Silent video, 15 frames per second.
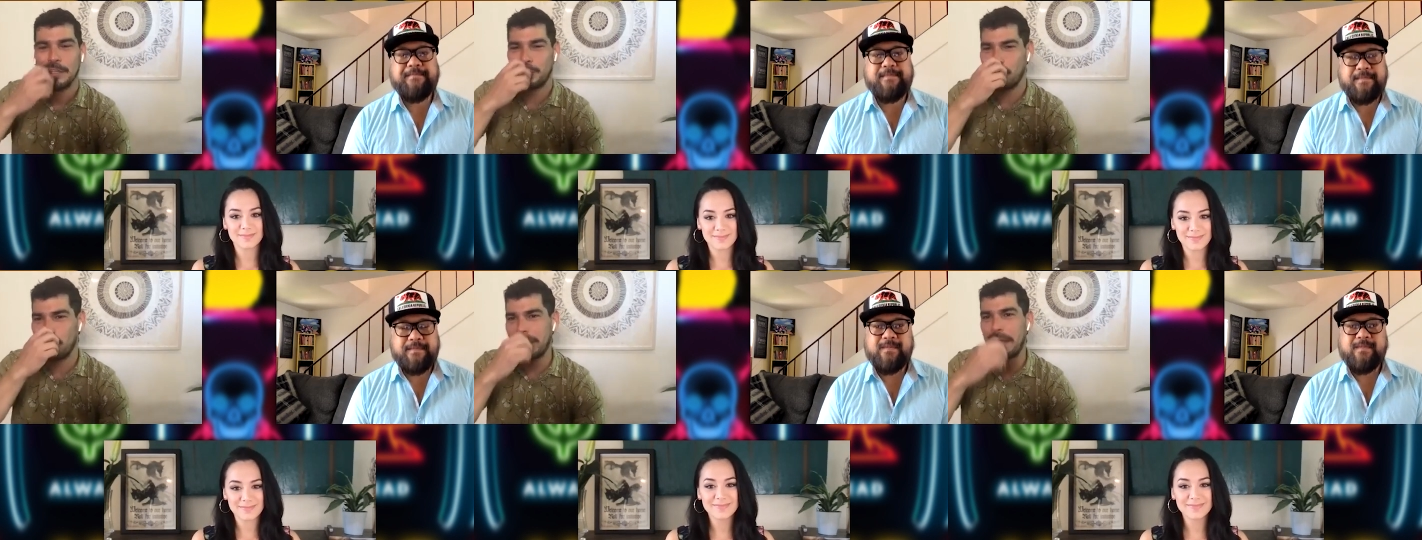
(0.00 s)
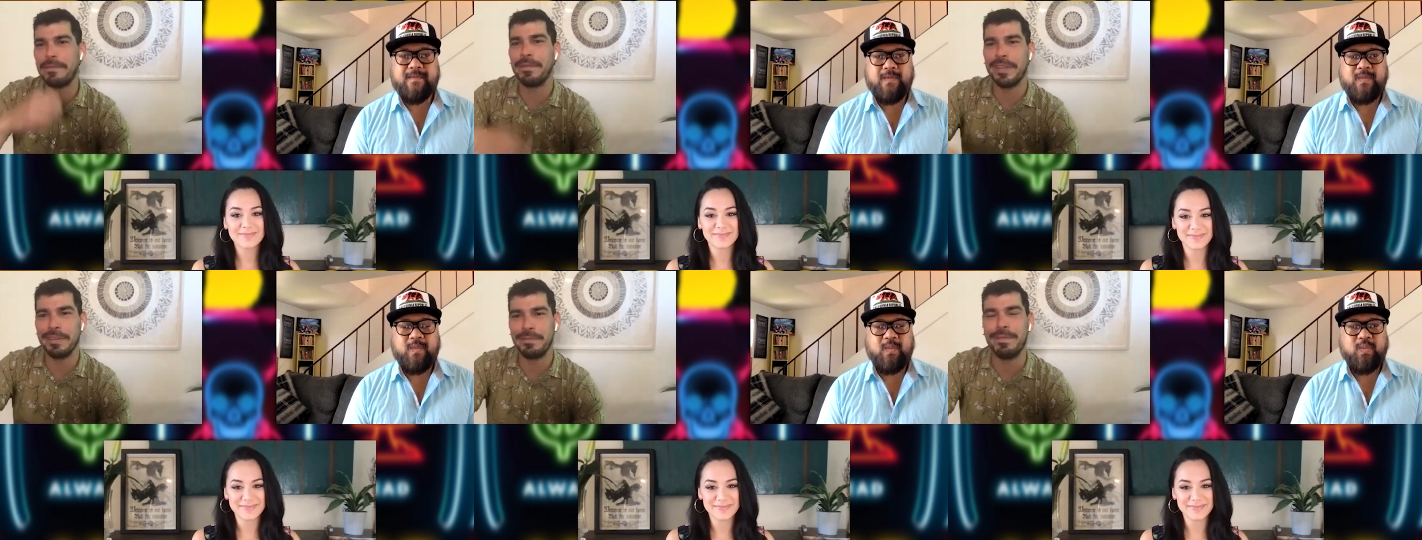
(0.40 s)
Speaker 1: So it
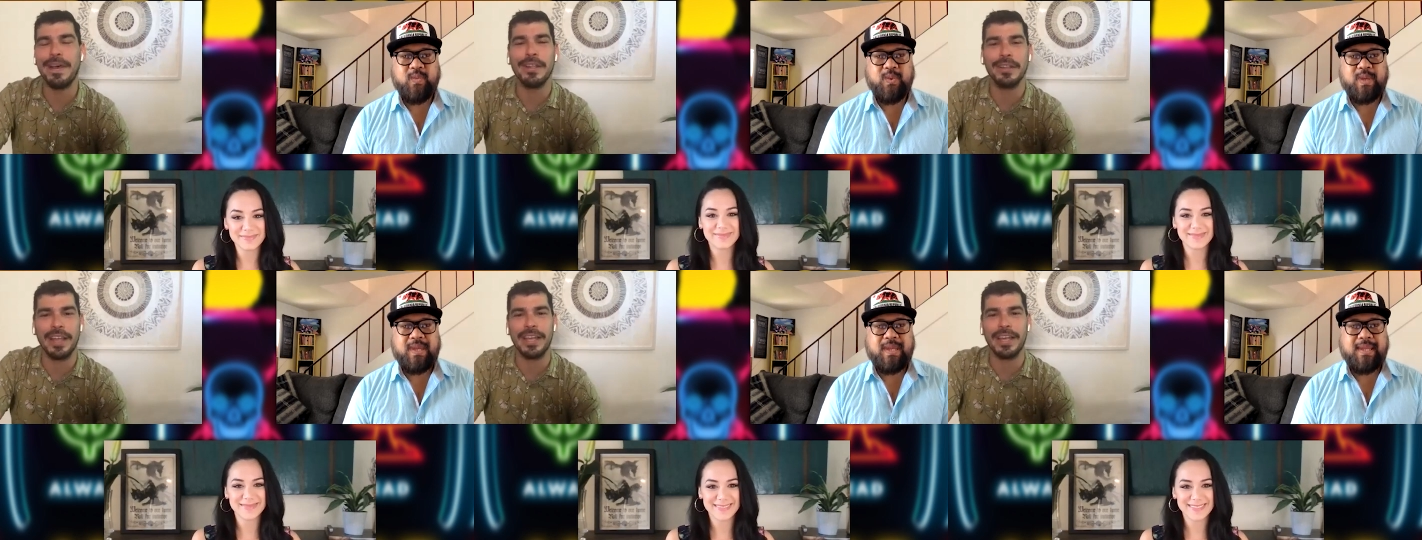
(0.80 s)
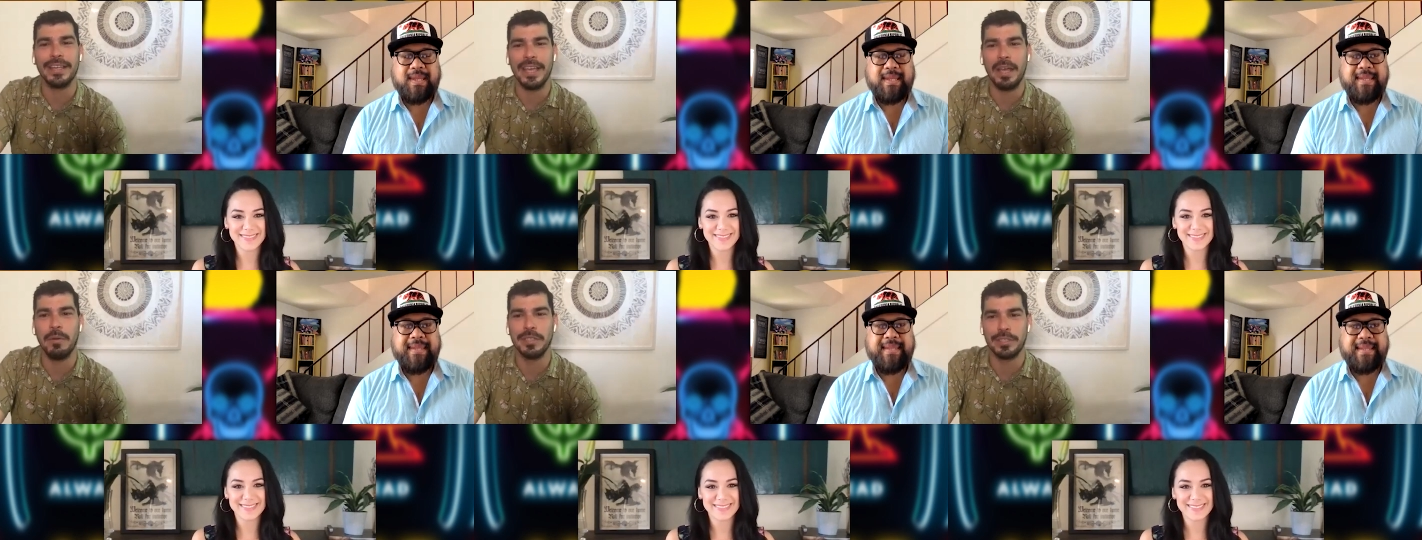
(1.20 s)
definitely felt like
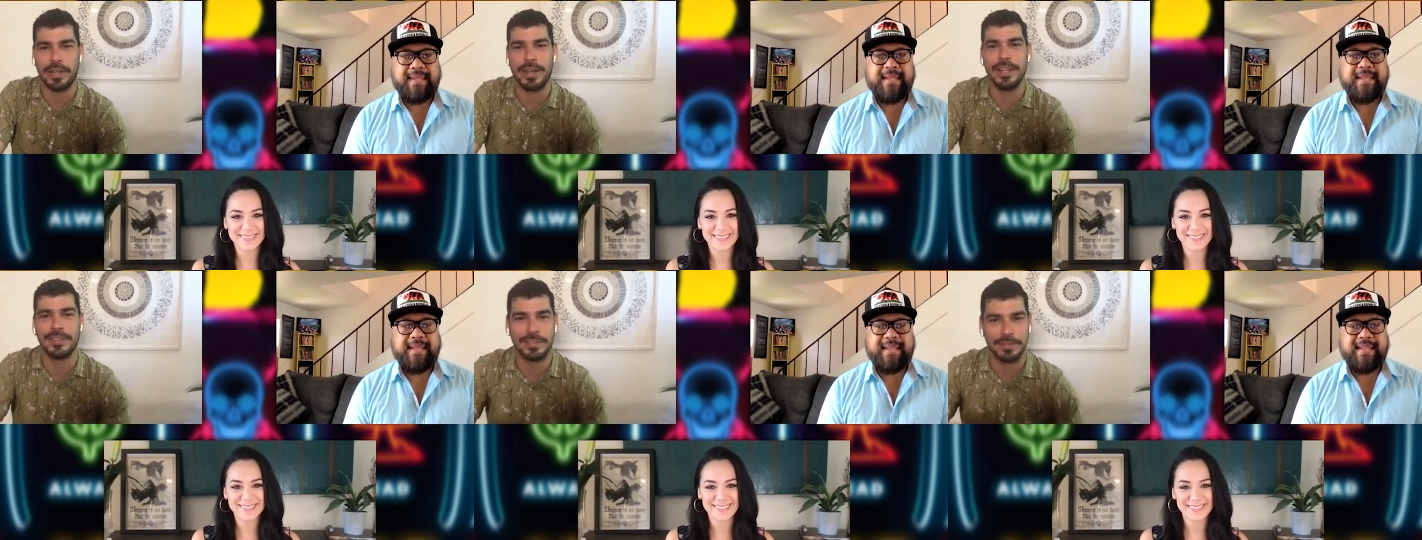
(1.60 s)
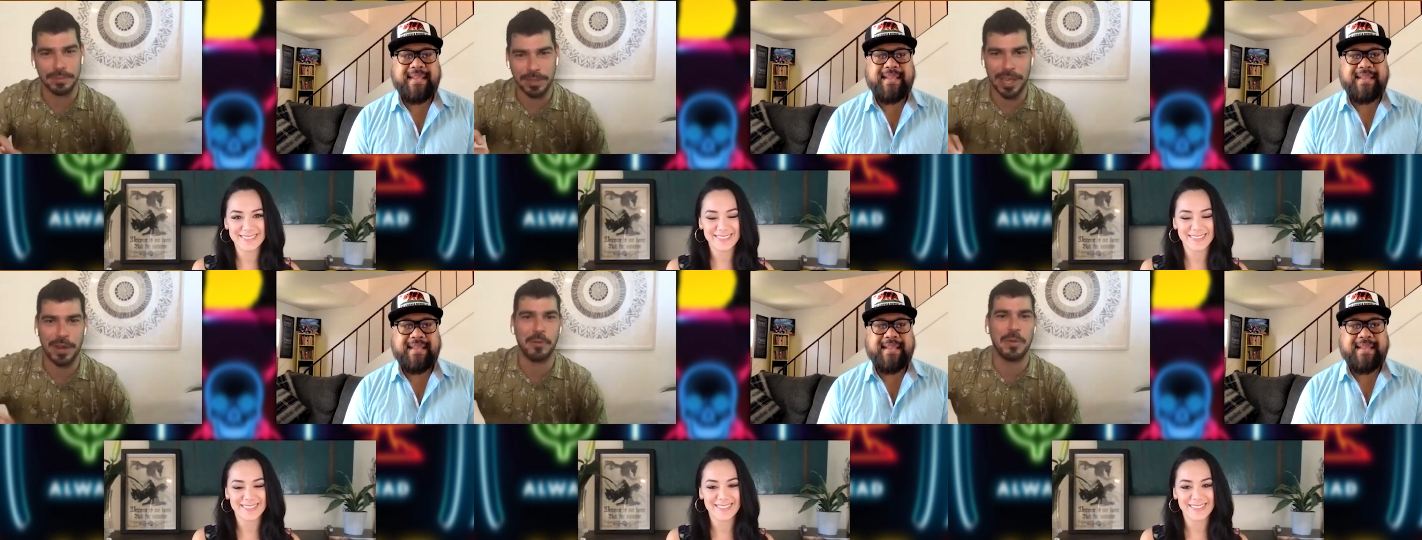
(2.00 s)
it was on its
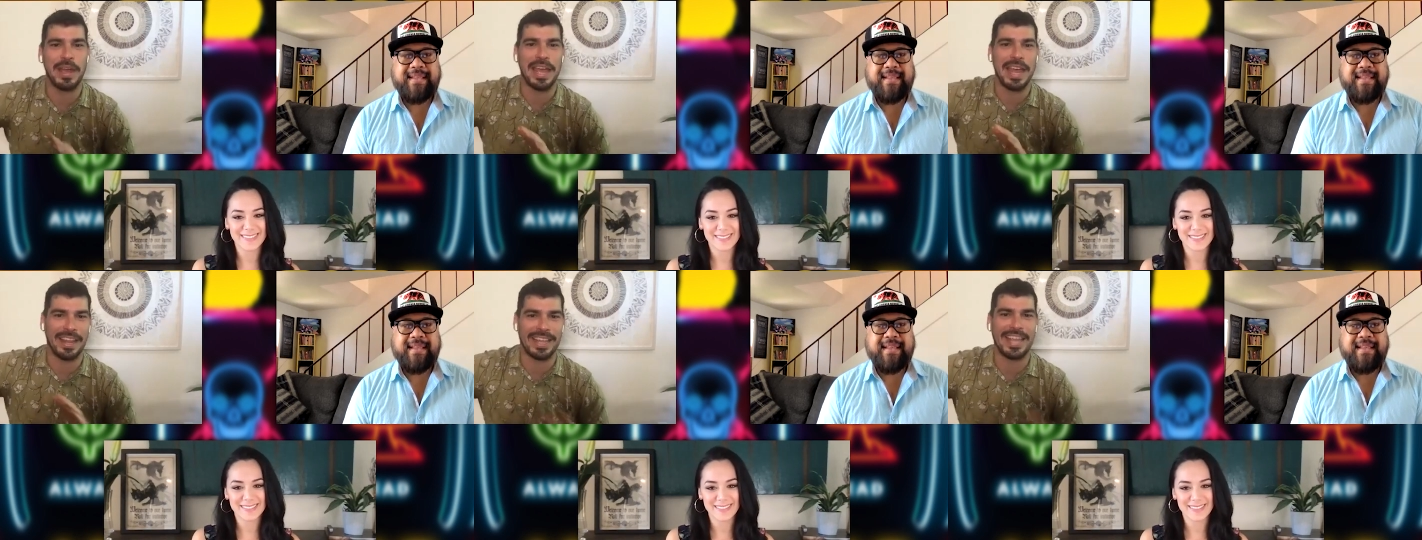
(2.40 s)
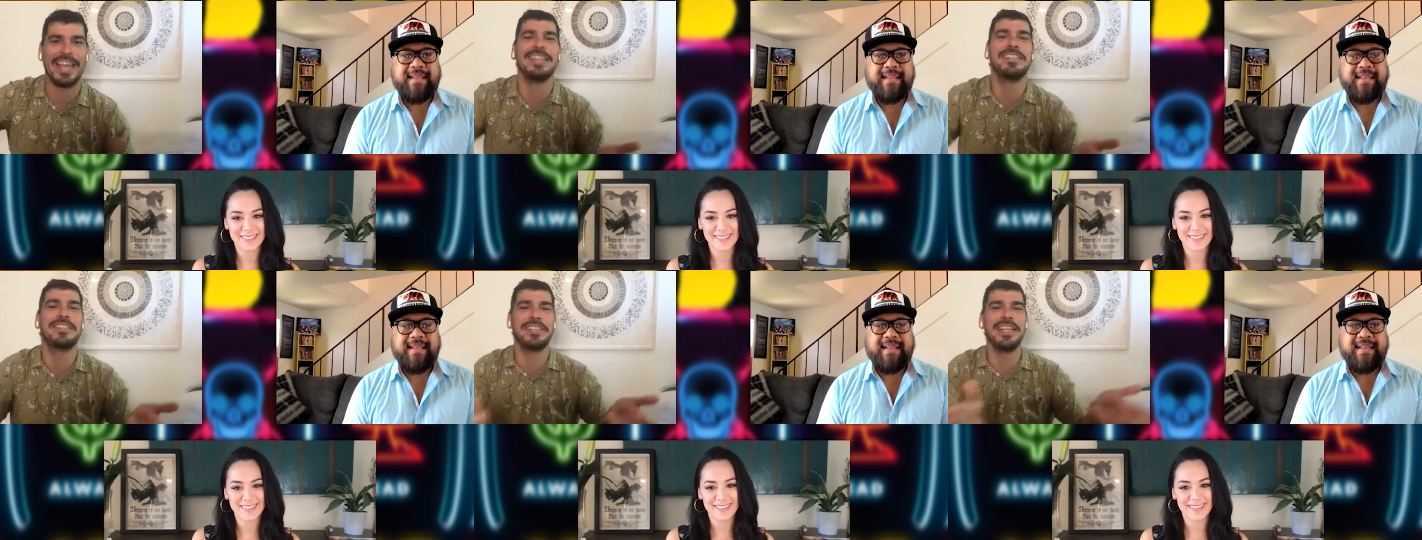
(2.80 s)
kind of way out. Like it
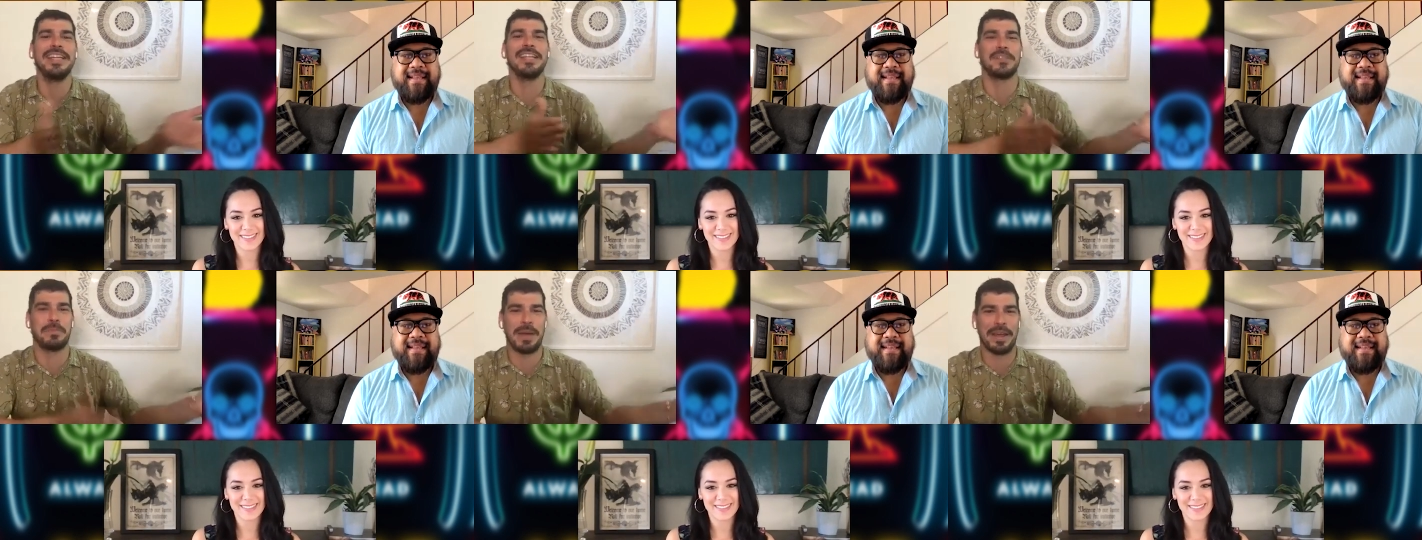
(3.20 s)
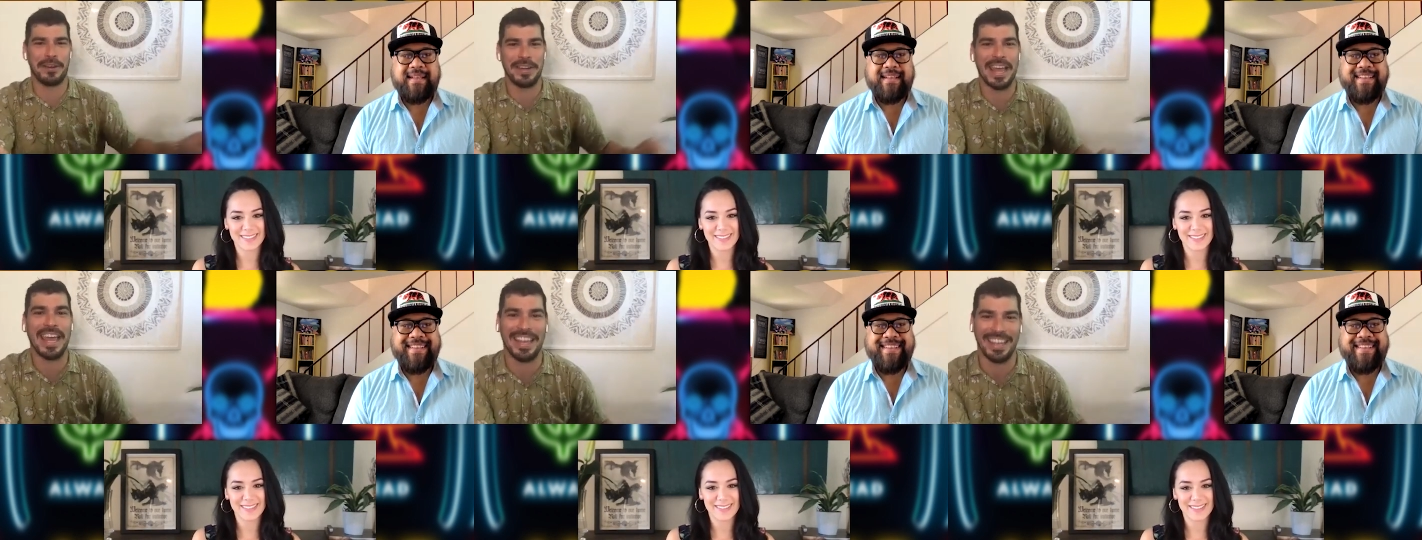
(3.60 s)
had seen its better
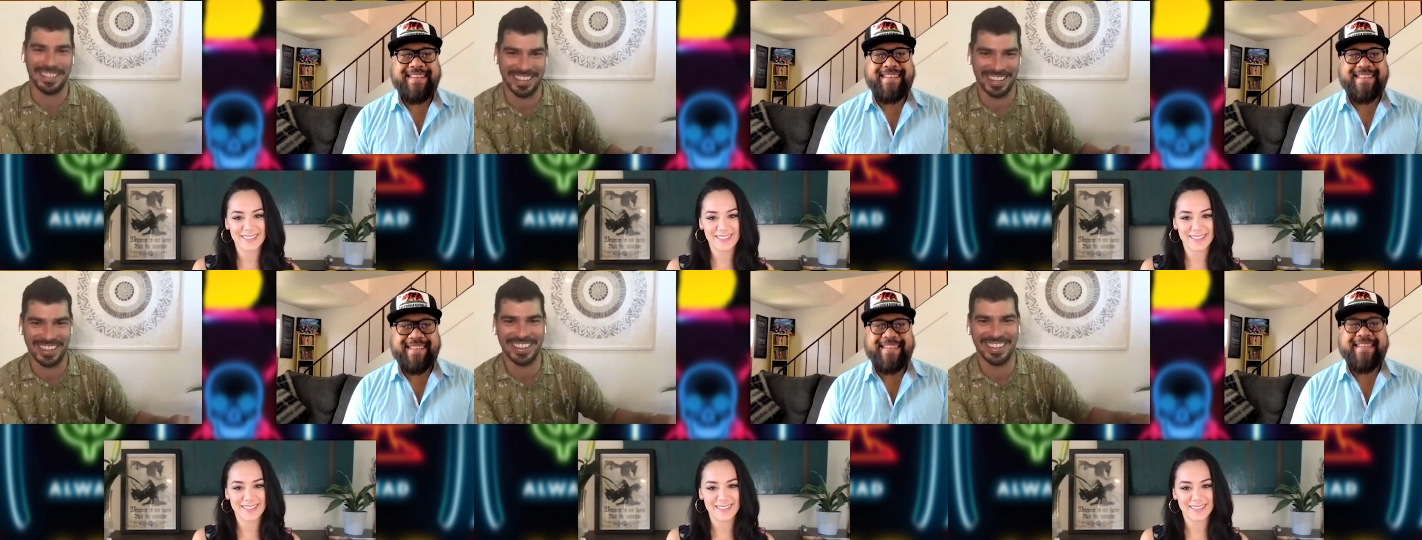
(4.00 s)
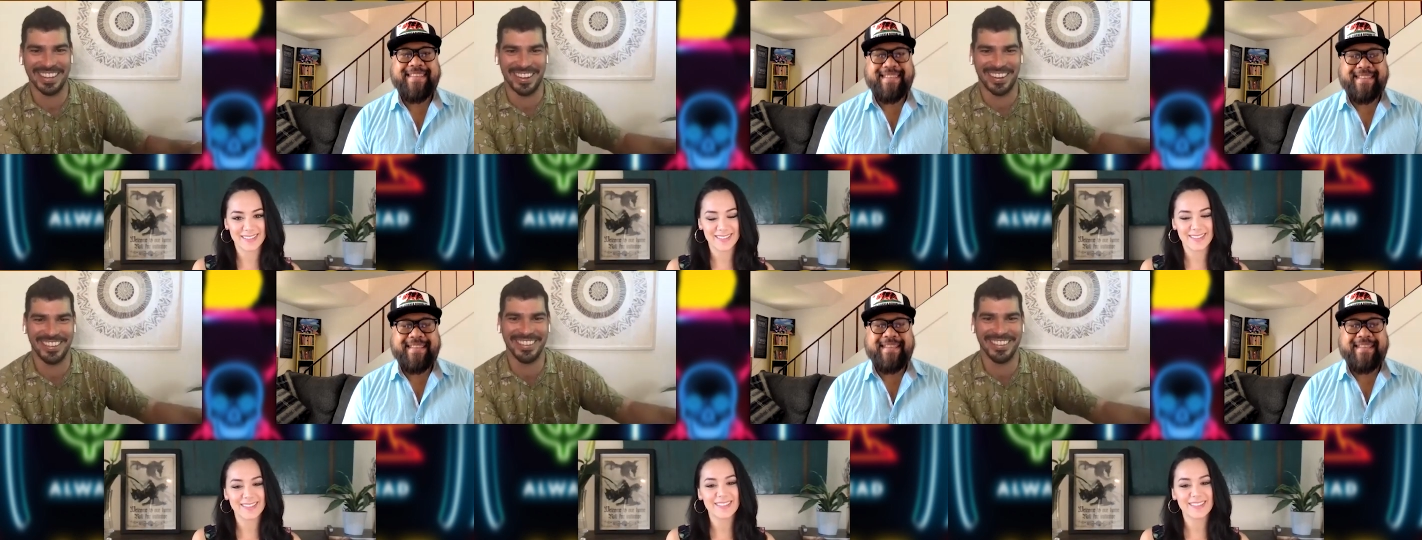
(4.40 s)
day. Like you know,